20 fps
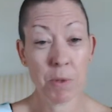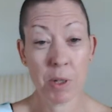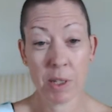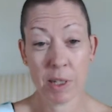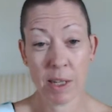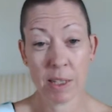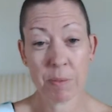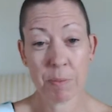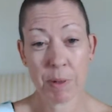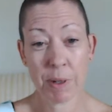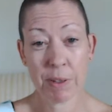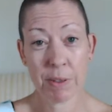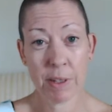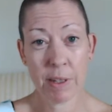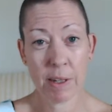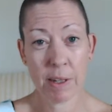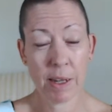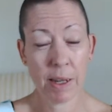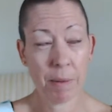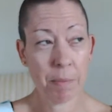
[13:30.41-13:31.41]
Well, yes,
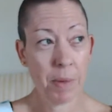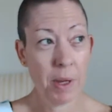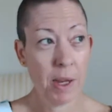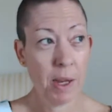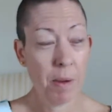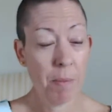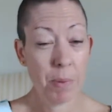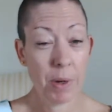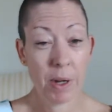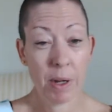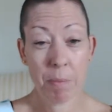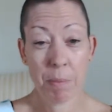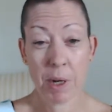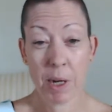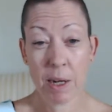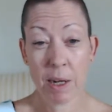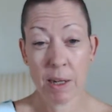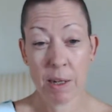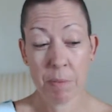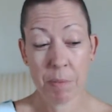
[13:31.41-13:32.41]
apparently I am, but I
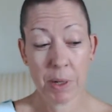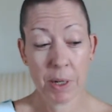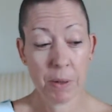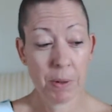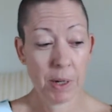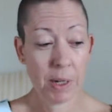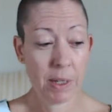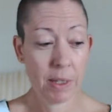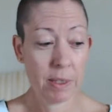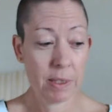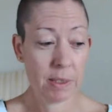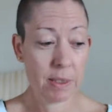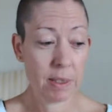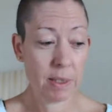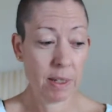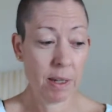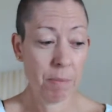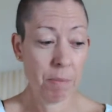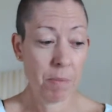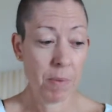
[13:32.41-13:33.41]
might learn a bit quicker this
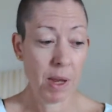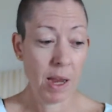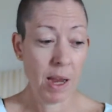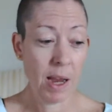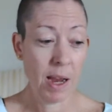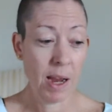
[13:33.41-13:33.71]
time.